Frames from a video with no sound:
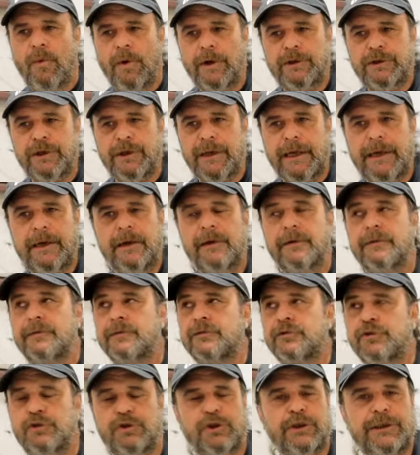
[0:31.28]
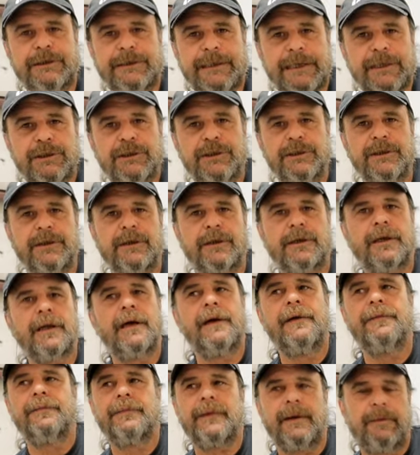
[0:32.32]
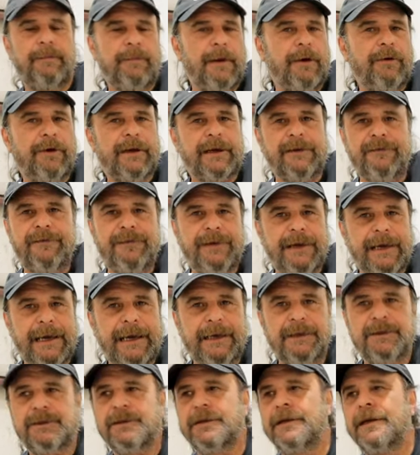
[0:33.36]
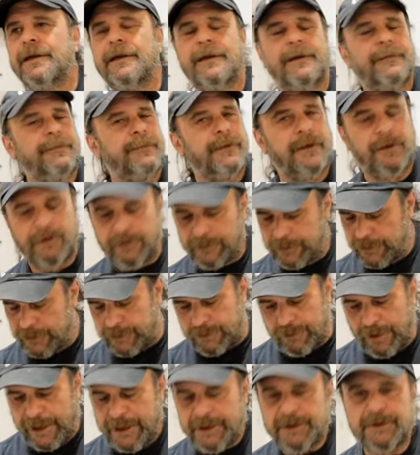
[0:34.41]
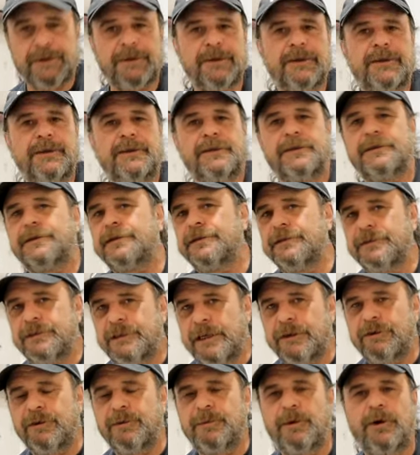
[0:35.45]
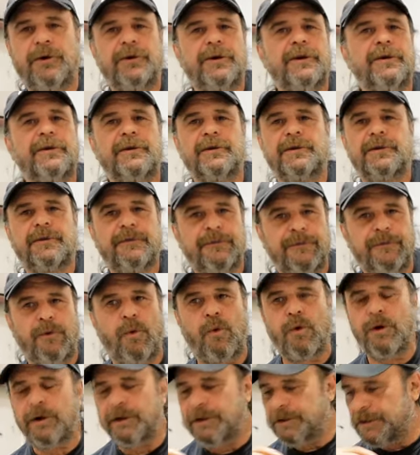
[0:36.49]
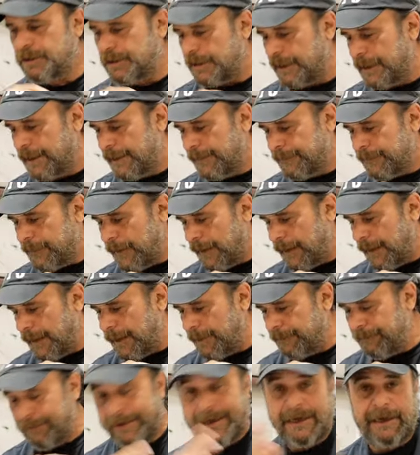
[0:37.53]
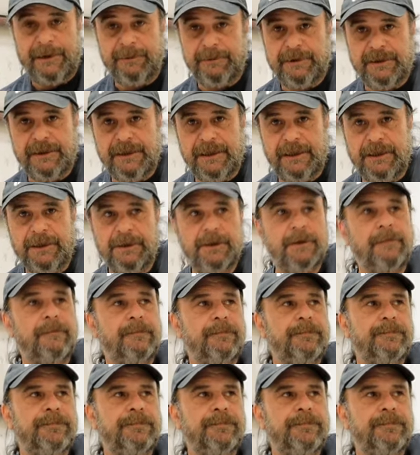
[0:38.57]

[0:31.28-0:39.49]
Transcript: which are like traditional American V8s, Chryslers, General Motors, Fords, AMCs.